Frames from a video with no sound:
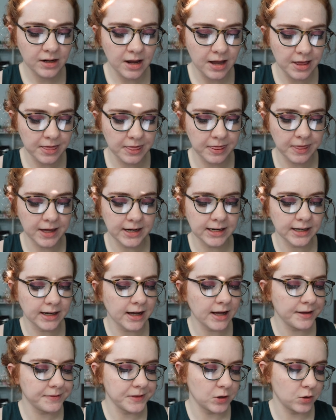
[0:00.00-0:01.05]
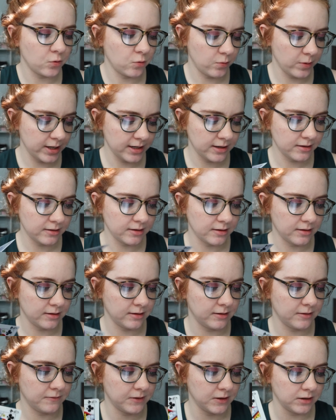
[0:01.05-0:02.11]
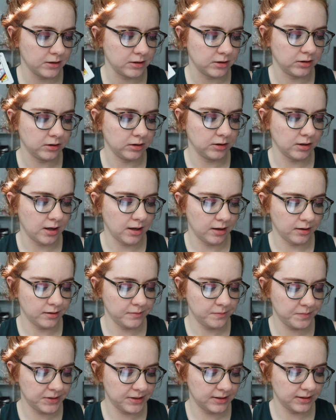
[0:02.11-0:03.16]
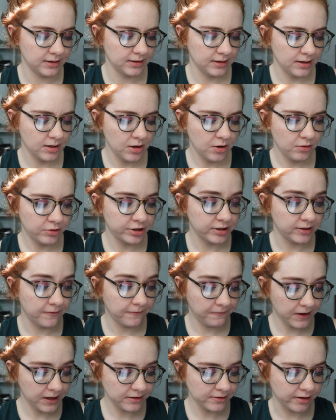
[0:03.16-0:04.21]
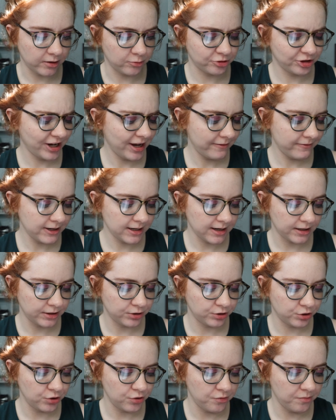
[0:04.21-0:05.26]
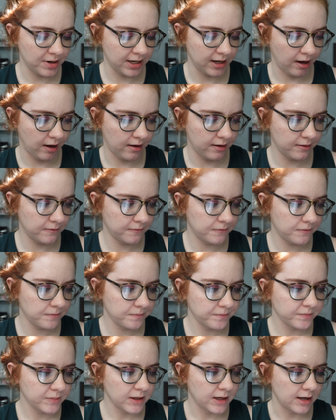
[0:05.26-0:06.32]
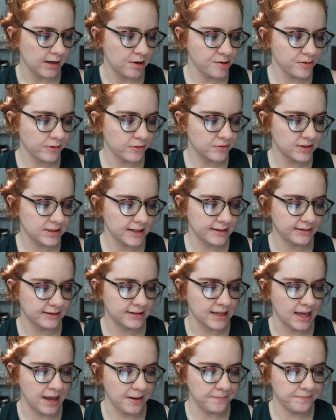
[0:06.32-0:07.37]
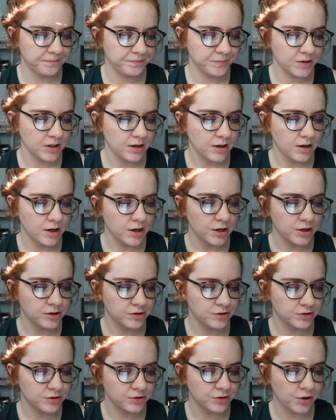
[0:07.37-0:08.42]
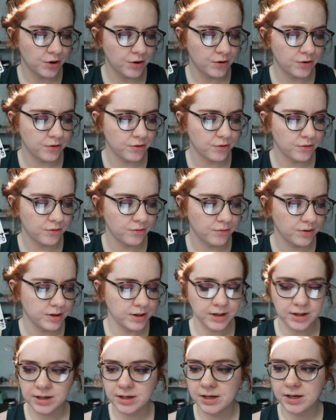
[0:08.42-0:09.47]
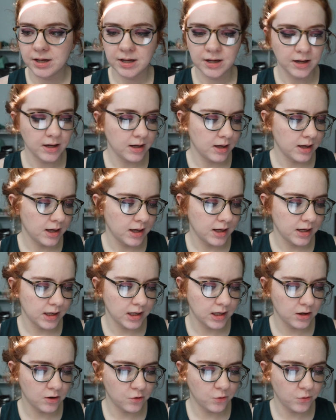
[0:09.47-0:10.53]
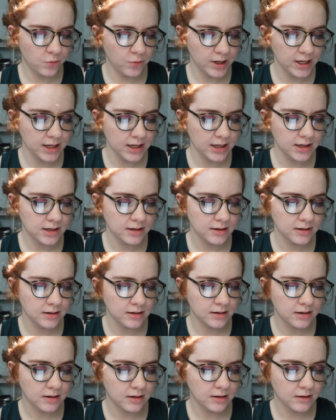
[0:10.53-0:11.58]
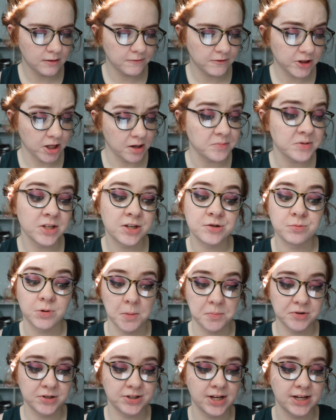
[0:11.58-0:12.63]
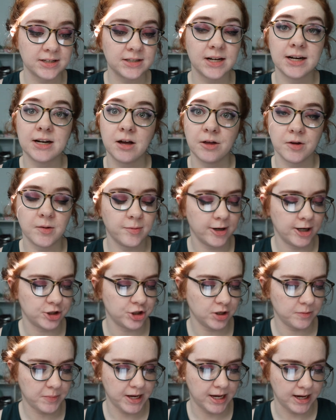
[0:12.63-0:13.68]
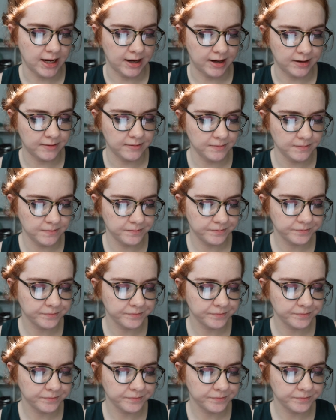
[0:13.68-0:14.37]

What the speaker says: And then I got the Queen of Clubs, which is a face card, which I haven't gotten too many of. None of those stay the same. So a Queen of Clubs is represent another Project Pan.